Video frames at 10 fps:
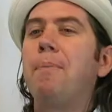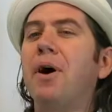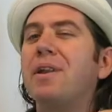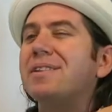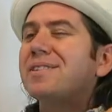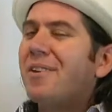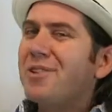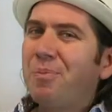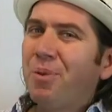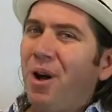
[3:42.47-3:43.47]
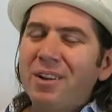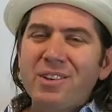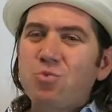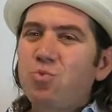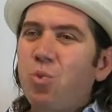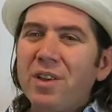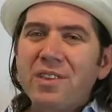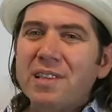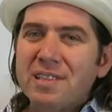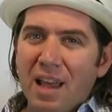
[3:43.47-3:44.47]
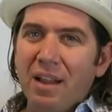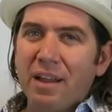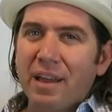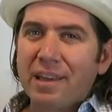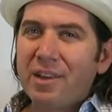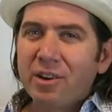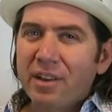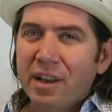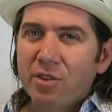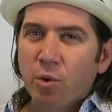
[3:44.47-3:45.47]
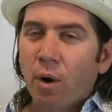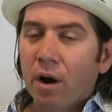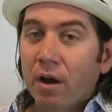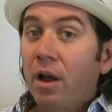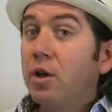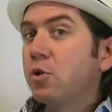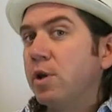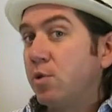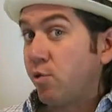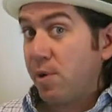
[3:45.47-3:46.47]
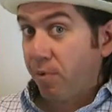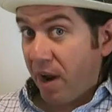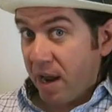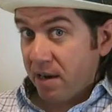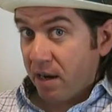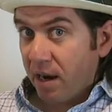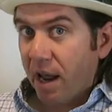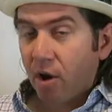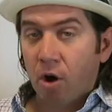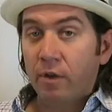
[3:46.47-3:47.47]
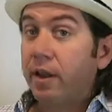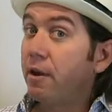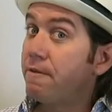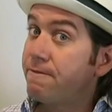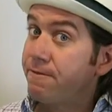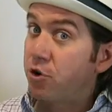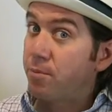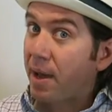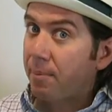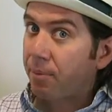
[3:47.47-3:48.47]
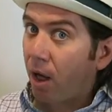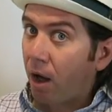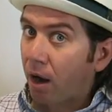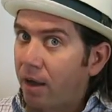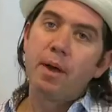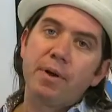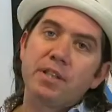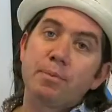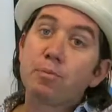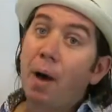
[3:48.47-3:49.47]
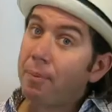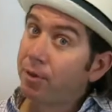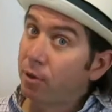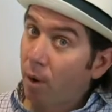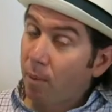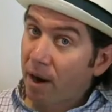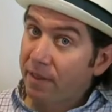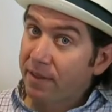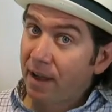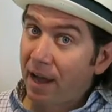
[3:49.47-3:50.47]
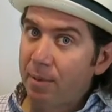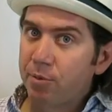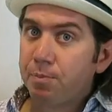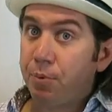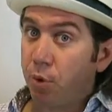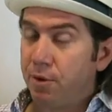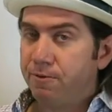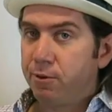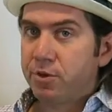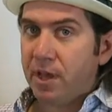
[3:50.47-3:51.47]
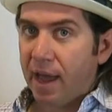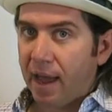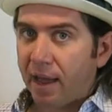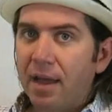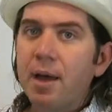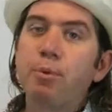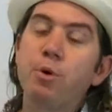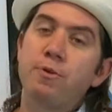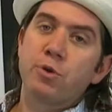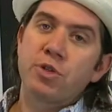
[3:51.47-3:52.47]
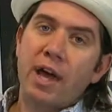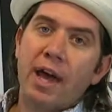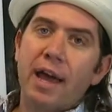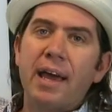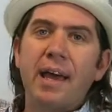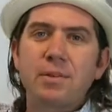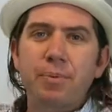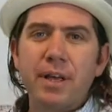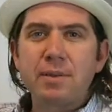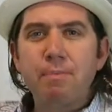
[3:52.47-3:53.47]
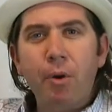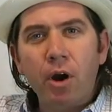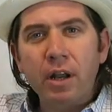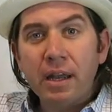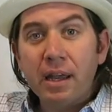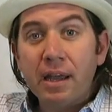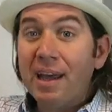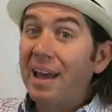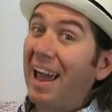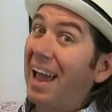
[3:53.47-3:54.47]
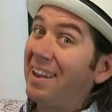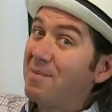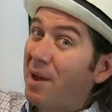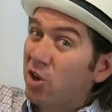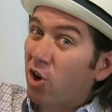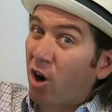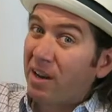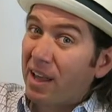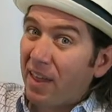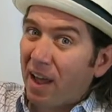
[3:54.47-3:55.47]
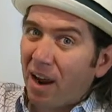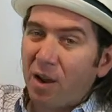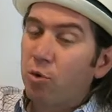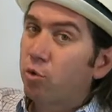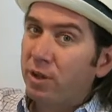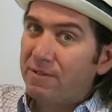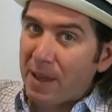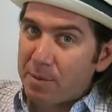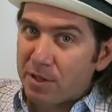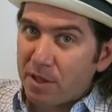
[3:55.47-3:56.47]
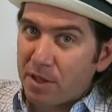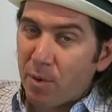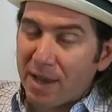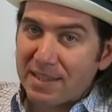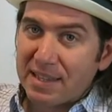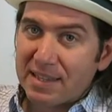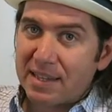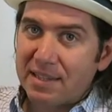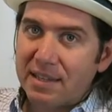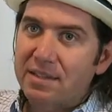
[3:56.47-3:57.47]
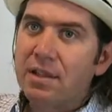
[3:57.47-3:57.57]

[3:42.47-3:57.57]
But Sauvignon Blanc just wasn't selling. He couldn't get it to work. So he rebranded it and called it Fumé Blanc. Because the most popular white wine at the time was Pouilly Foussé. Pouilly Foussé is a place in Burgundy, and they make Chardonnay there. It was really famous in the US in the 60s.